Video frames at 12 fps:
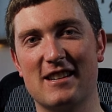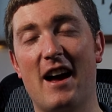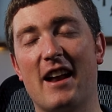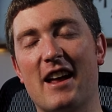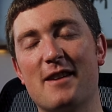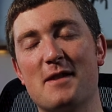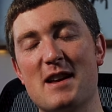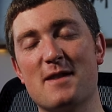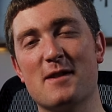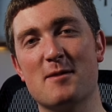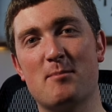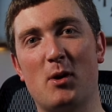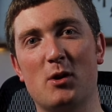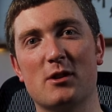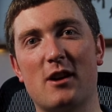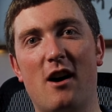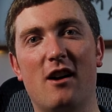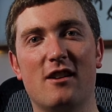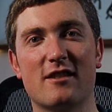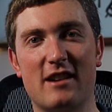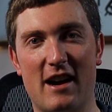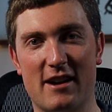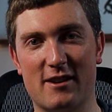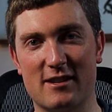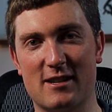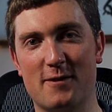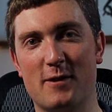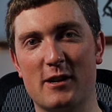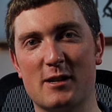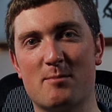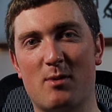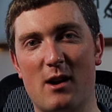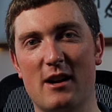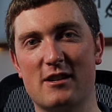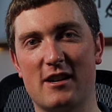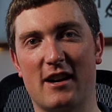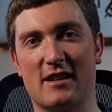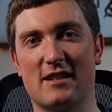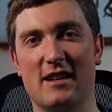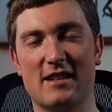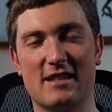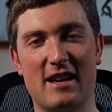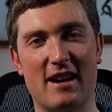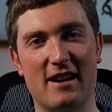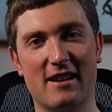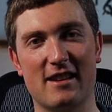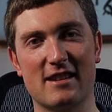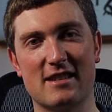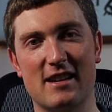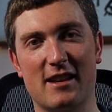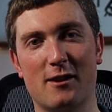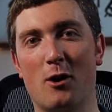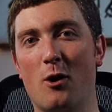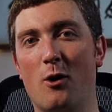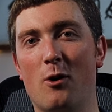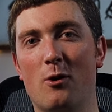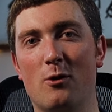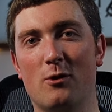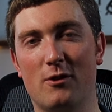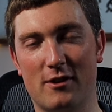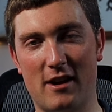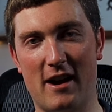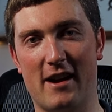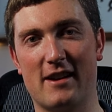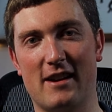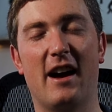and I've even pulled all-nighters to finish projects and sat in this thing the whole night,